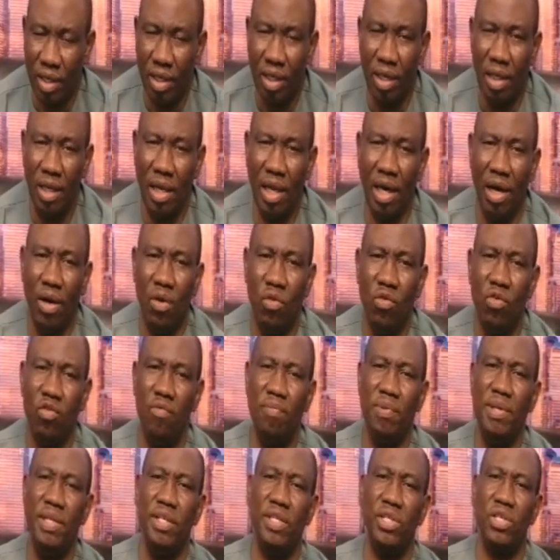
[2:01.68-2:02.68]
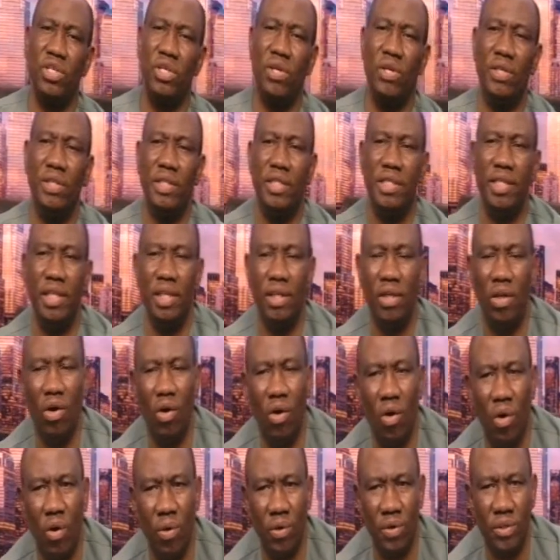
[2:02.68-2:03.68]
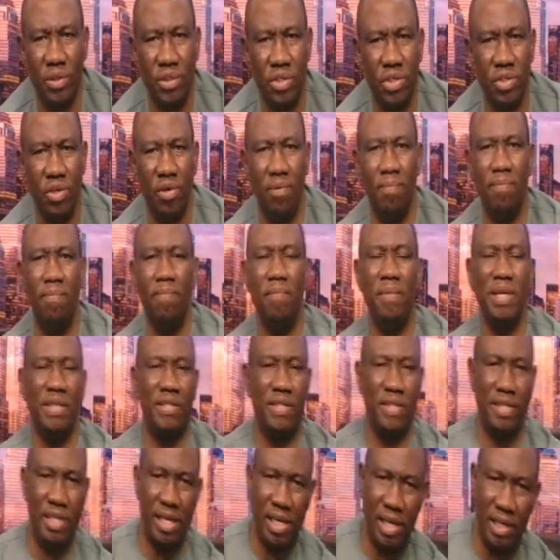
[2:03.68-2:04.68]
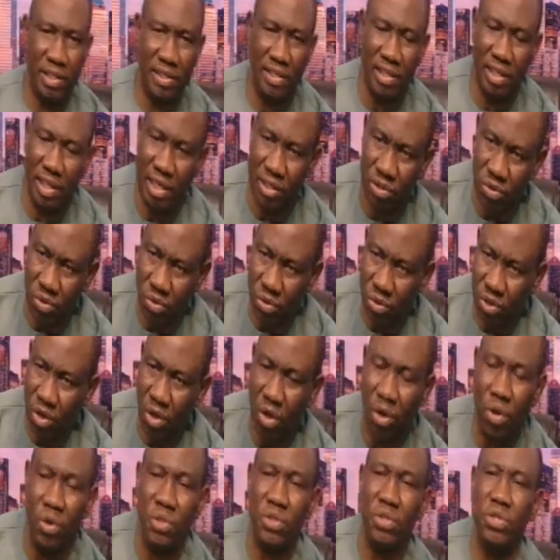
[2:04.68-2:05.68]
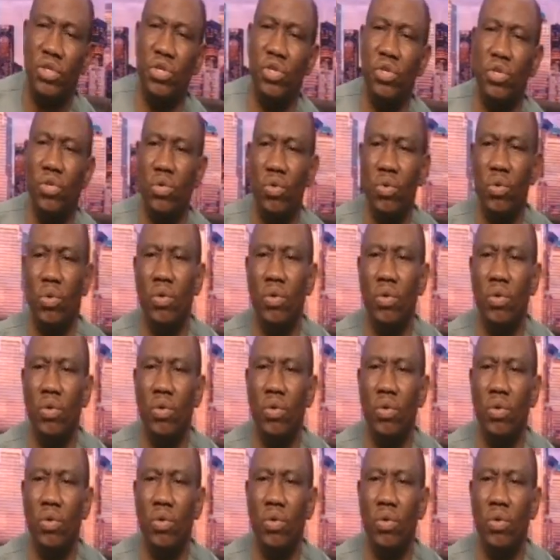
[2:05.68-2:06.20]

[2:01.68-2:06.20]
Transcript: Now, we've been discussing on some mistakes that could cost you